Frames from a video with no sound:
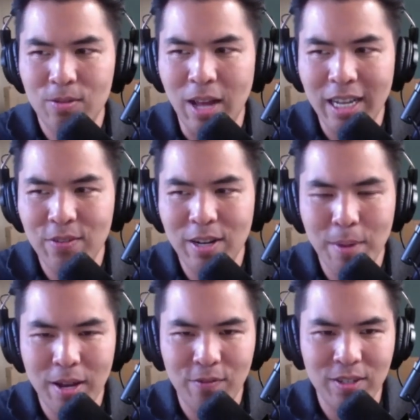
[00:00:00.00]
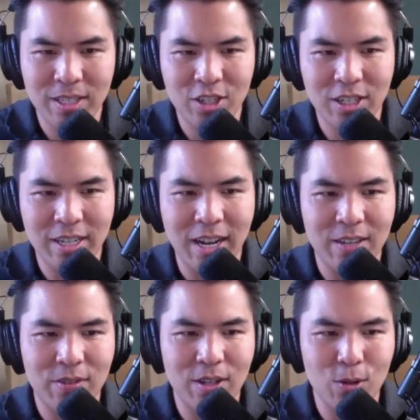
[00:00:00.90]
not even a metaphysician and not
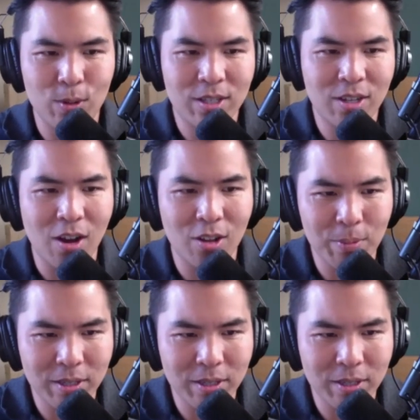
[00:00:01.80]
even a Lewis scholar,